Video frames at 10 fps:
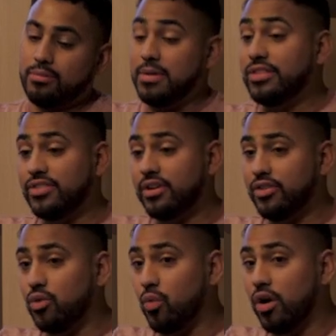I mean,
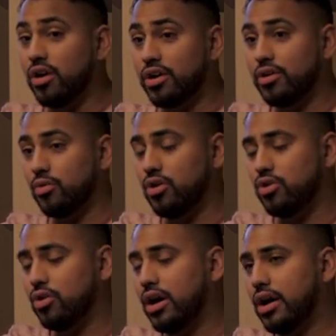the word,
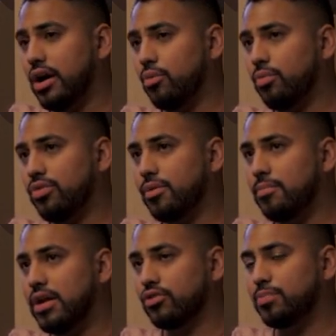the
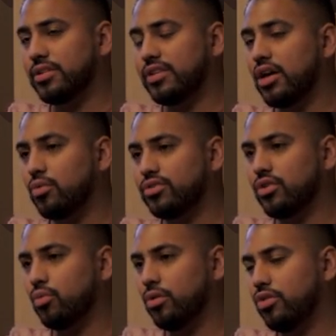menospreciado was
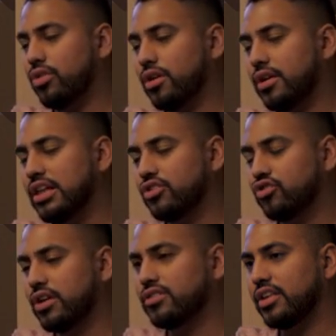the English
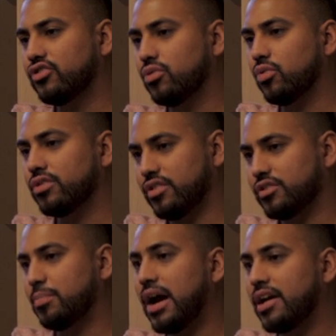translation was
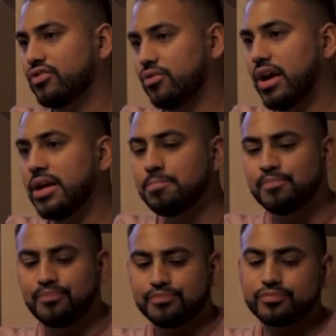despised, right?
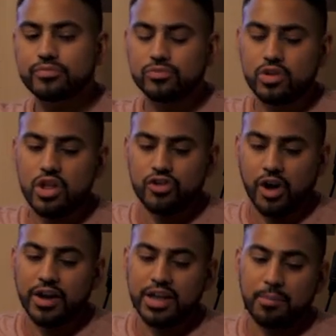
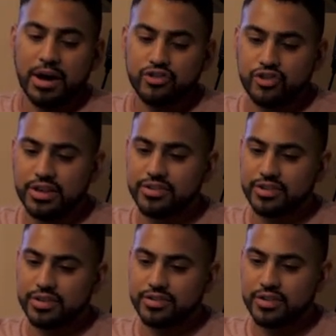Talking about
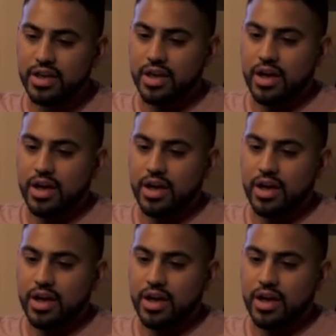Jesus,